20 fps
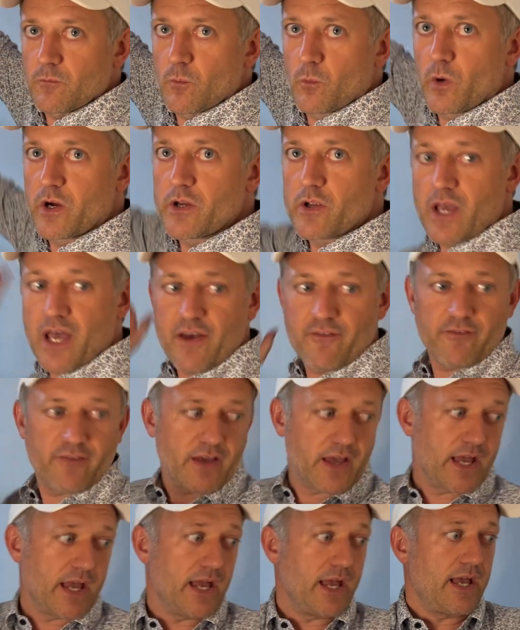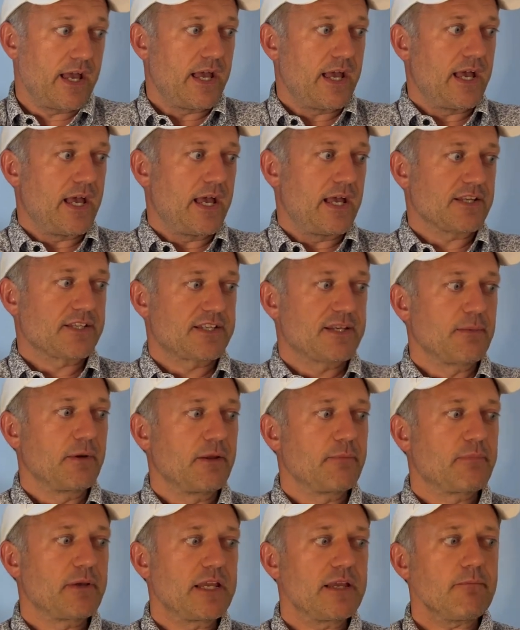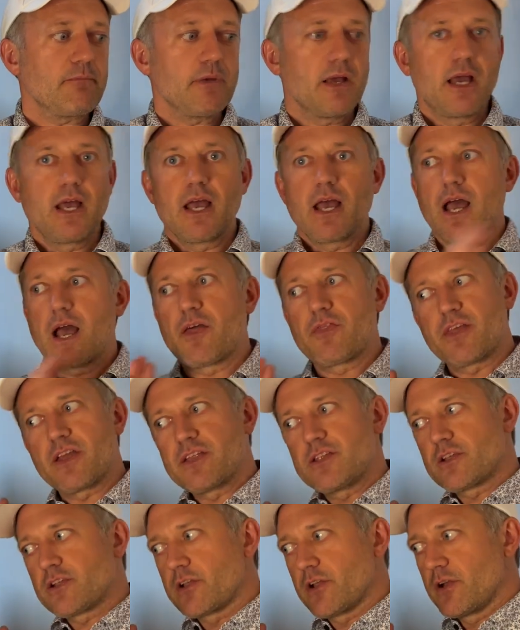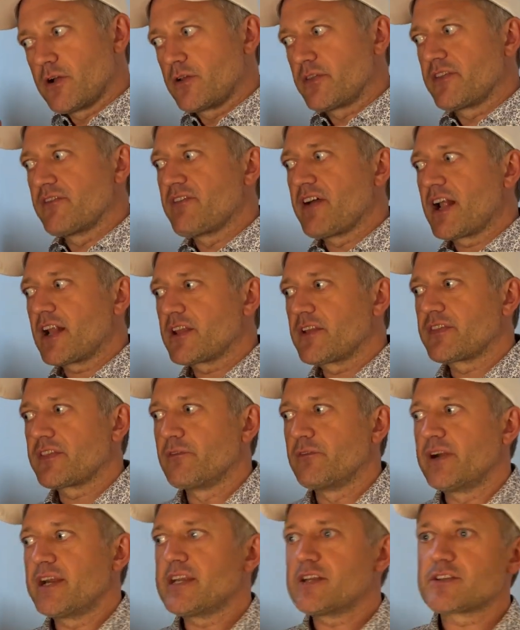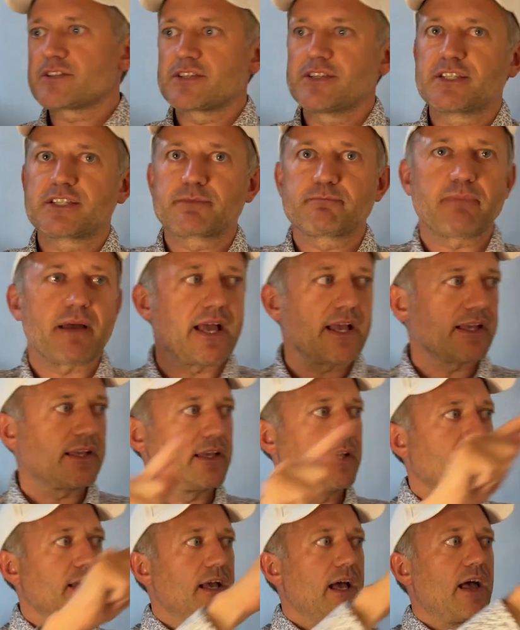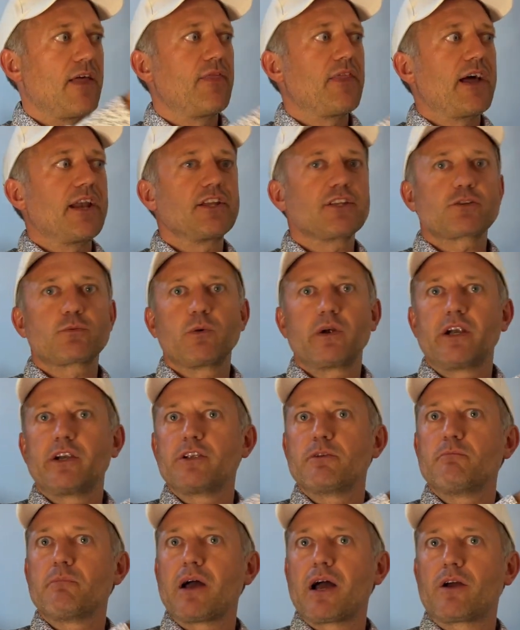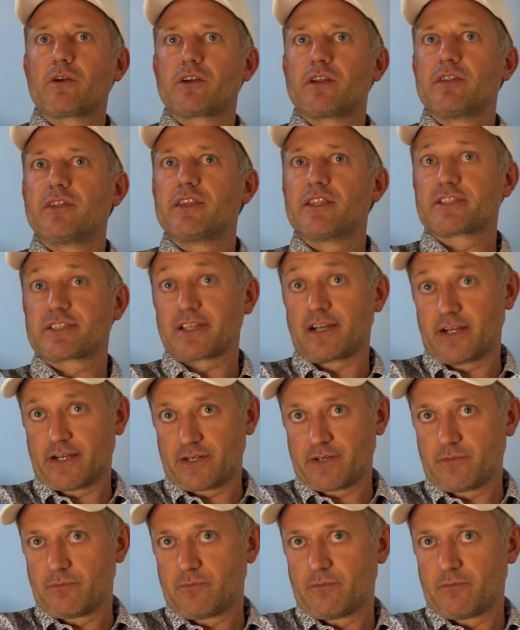where you have a similar beam. And then you go the value, the radius is back, and that is where you mount the side